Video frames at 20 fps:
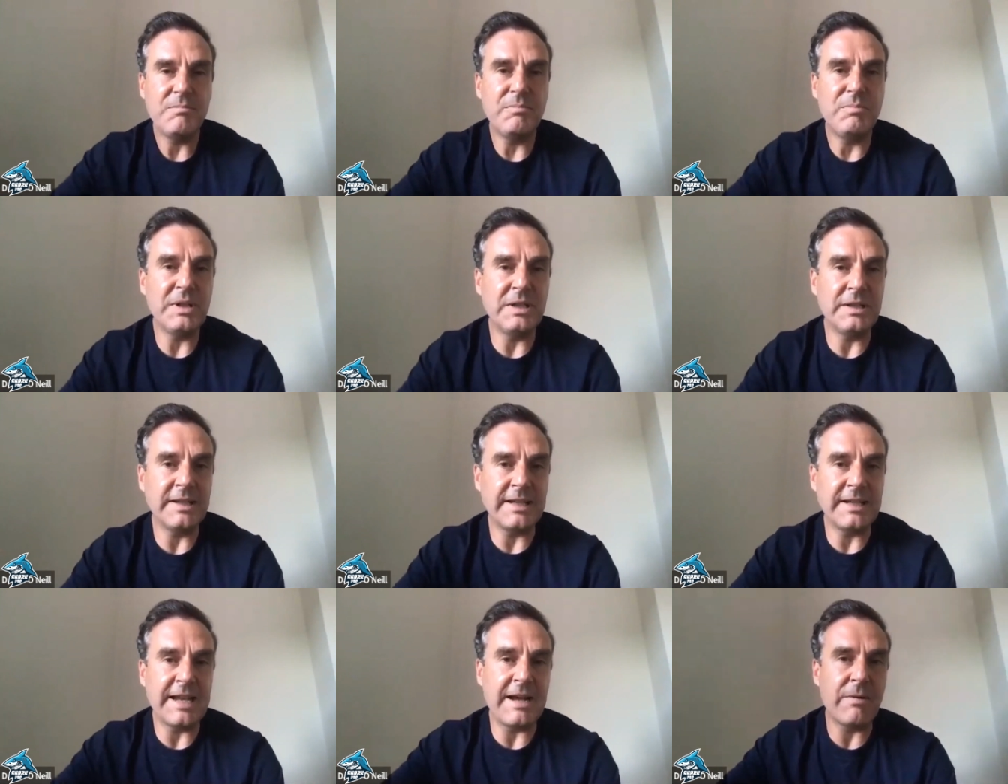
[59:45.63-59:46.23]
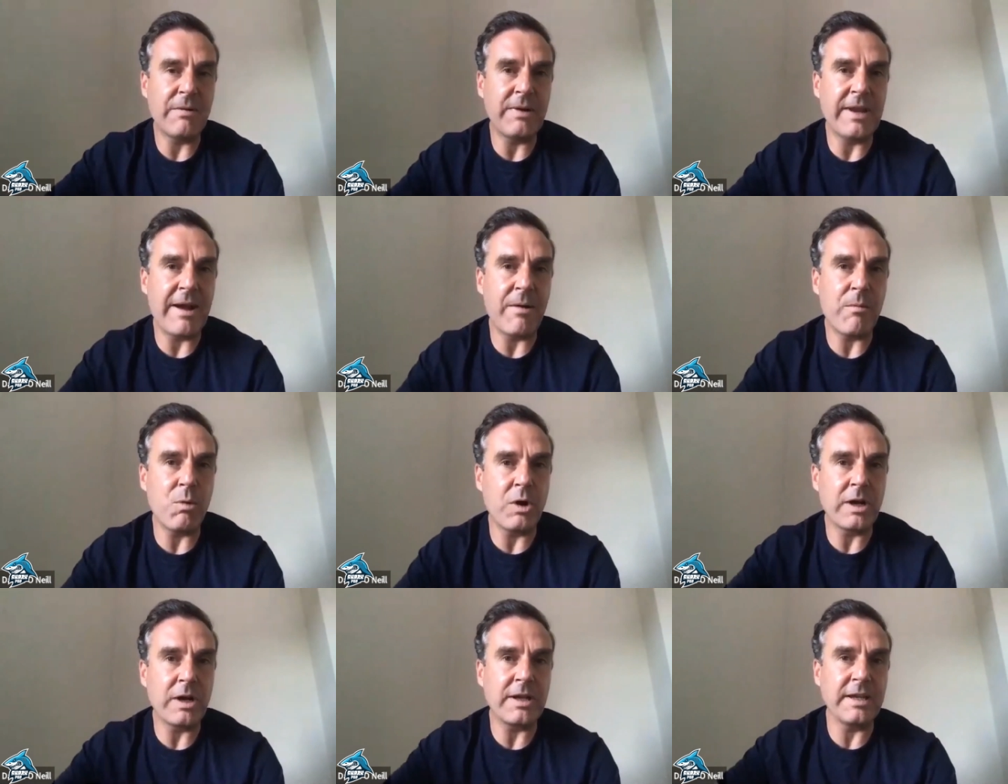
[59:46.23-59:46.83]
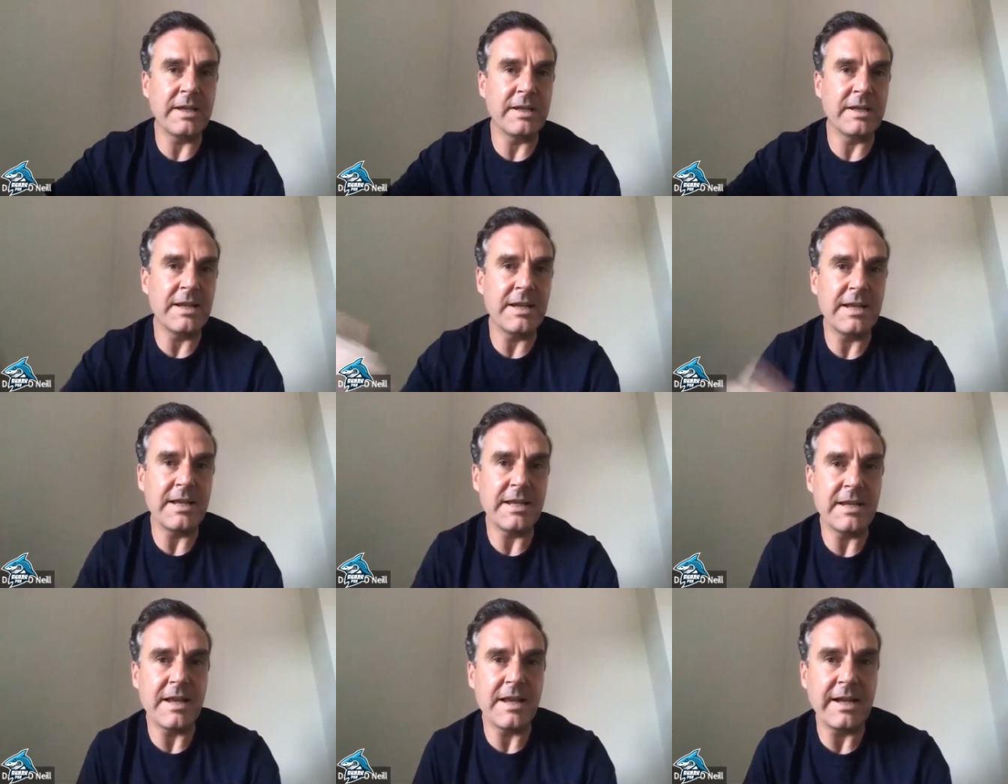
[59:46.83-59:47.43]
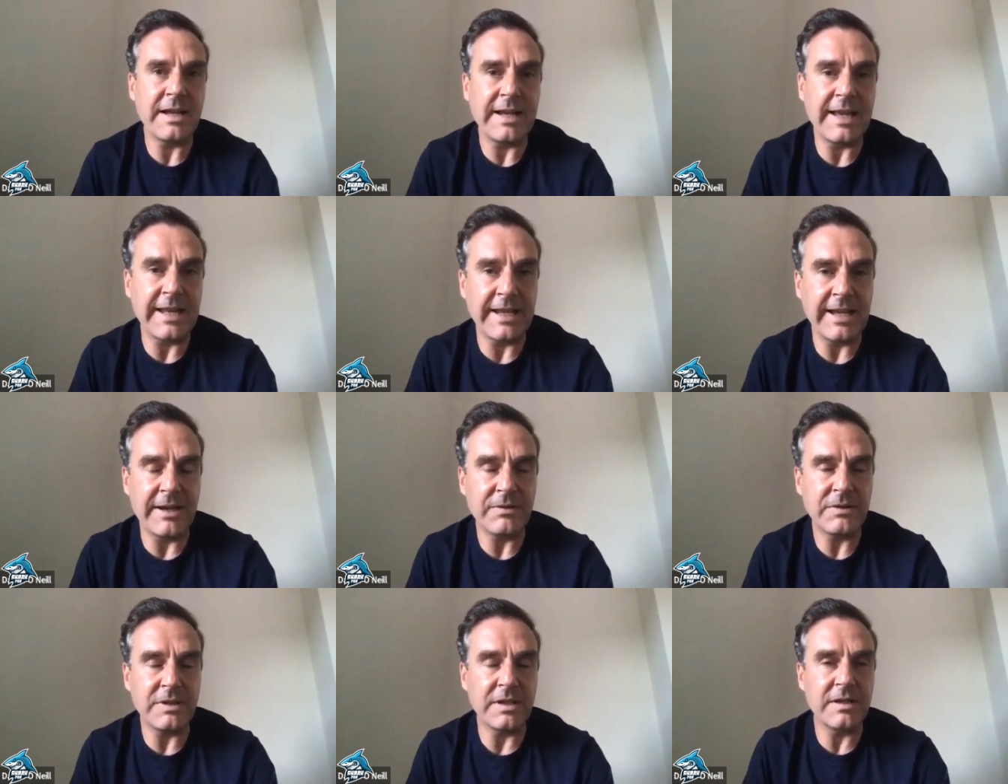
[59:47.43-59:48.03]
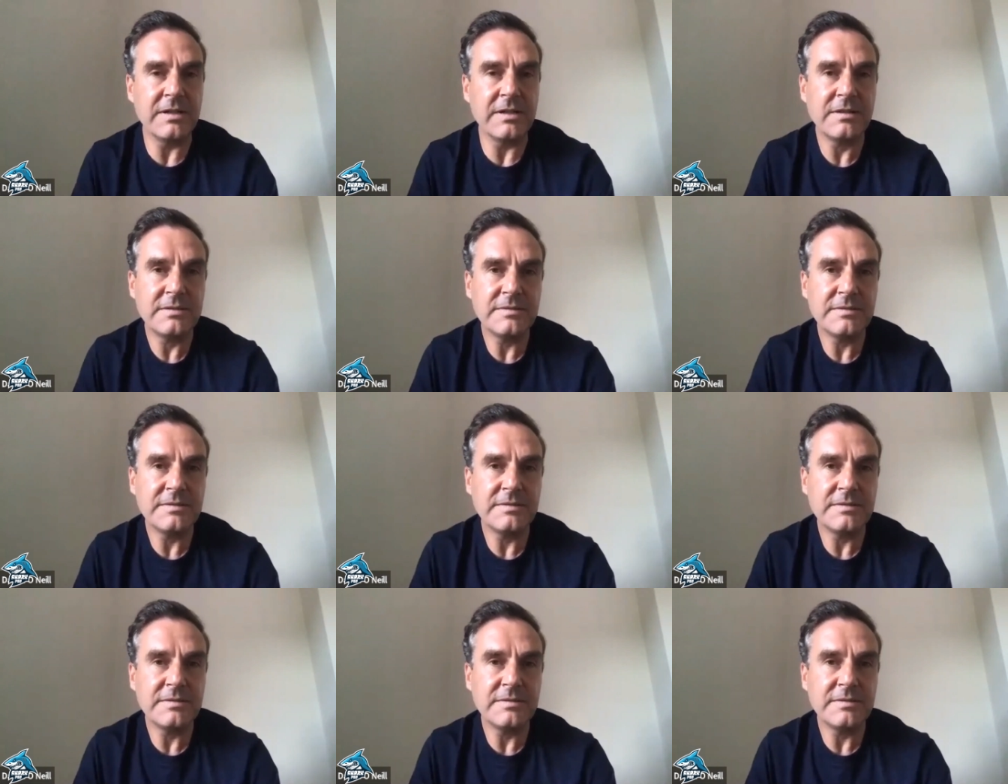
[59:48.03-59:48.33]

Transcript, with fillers: building that network and, and, and getting out there.